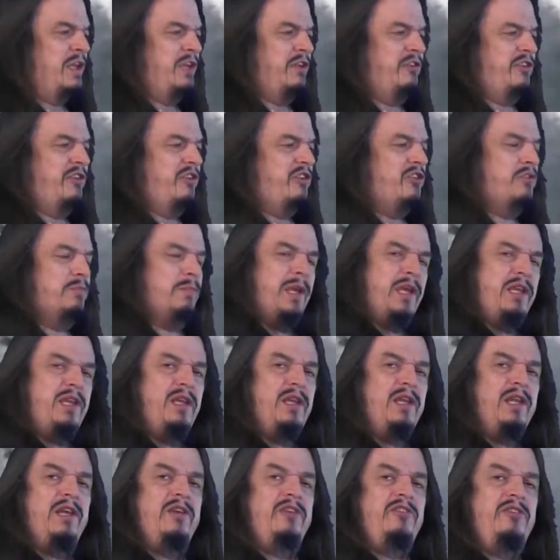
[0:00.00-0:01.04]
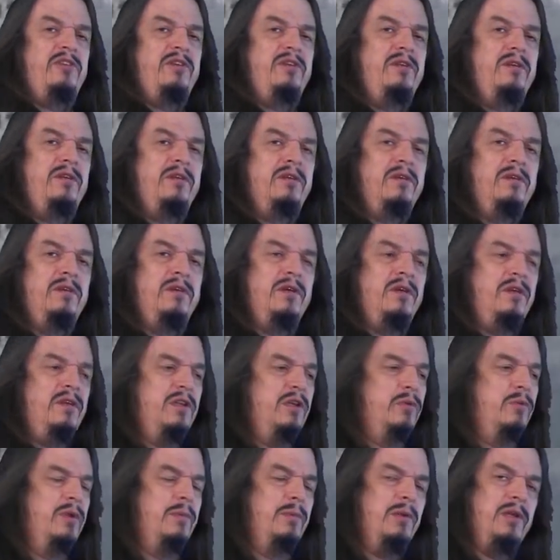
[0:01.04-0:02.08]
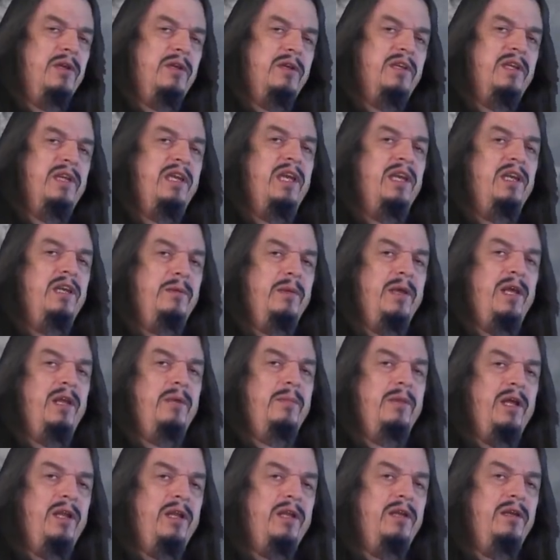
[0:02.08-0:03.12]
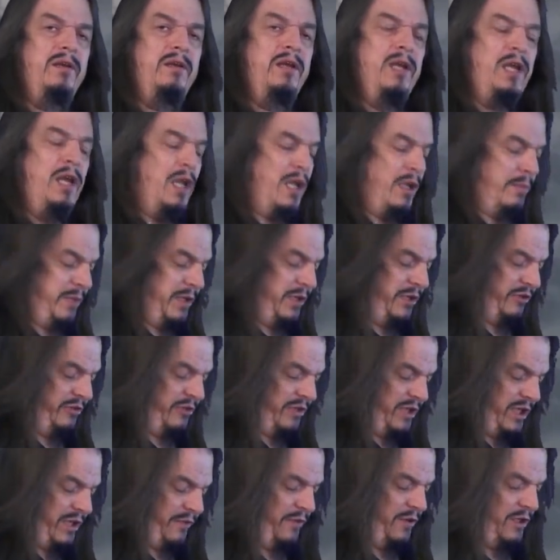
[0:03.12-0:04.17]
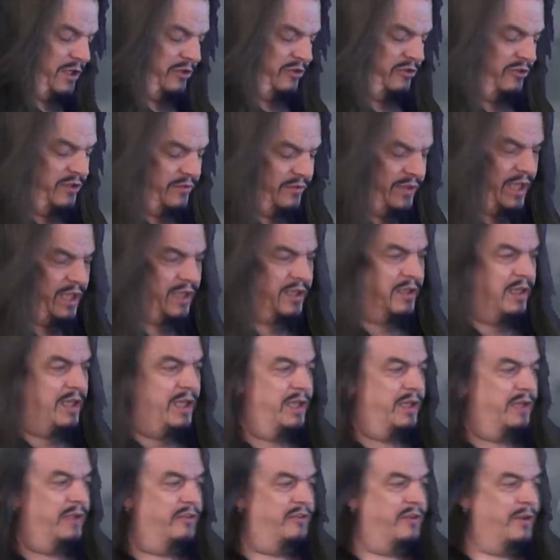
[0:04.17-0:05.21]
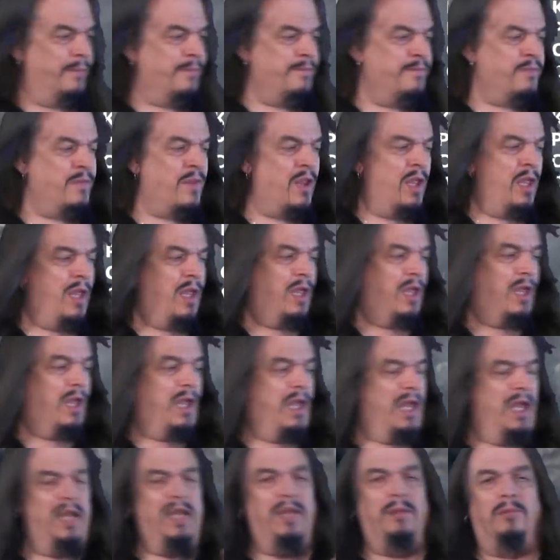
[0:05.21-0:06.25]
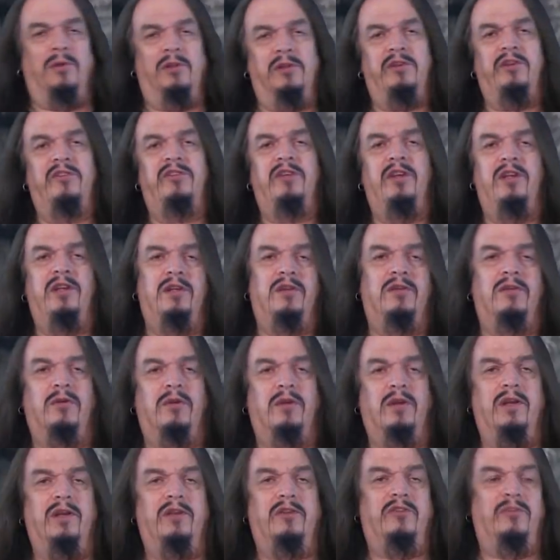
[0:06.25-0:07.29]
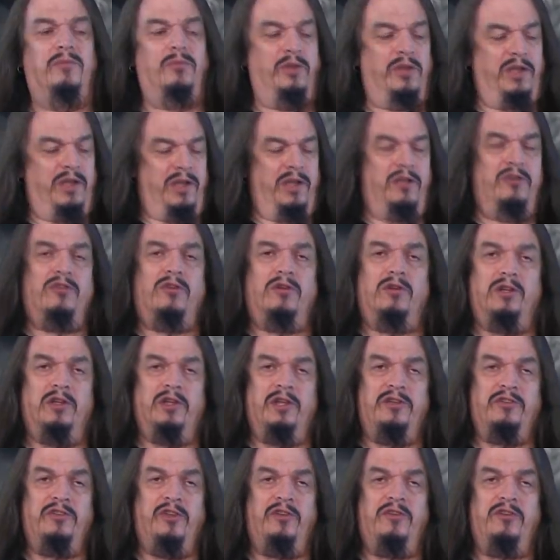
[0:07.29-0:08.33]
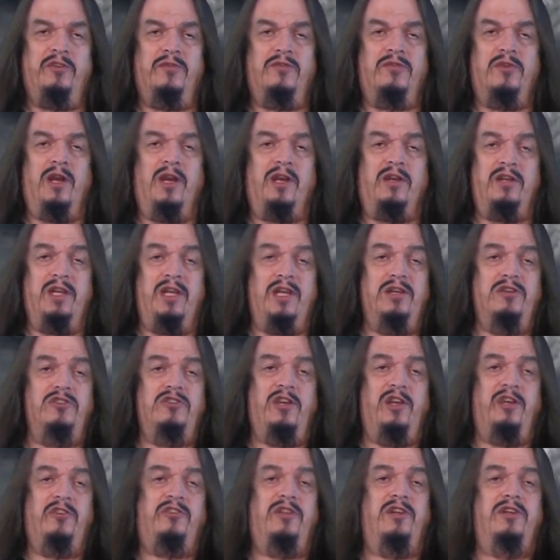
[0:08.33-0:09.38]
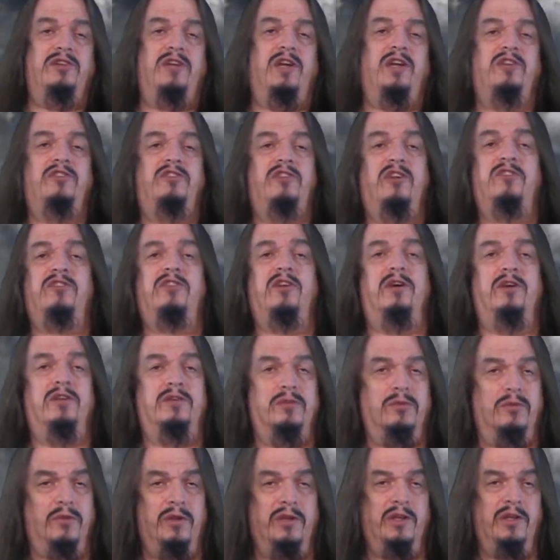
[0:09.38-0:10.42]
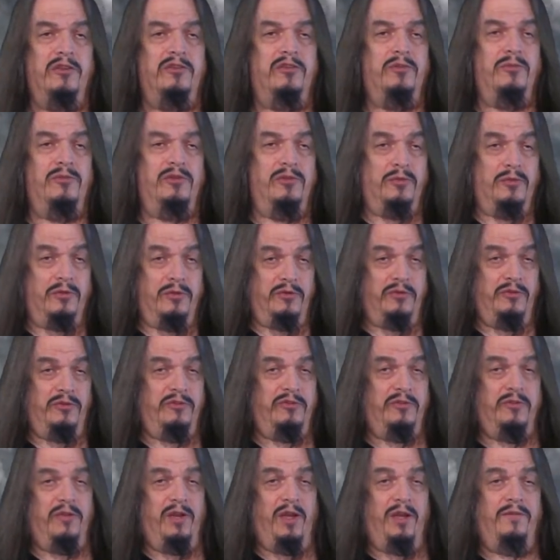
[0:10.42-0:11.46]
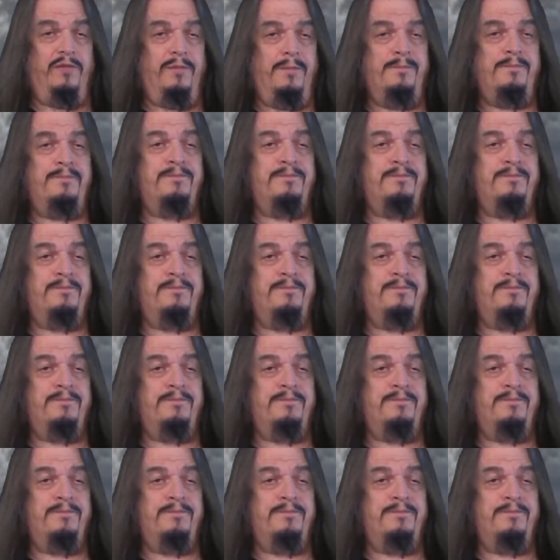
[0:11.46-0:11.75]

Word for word: Is it speculation that we belong to Kingdom Animalia? Because the definition of that clade is any multicellular organism with an internal digestive tract to ingest and digest other organisms in order to survive.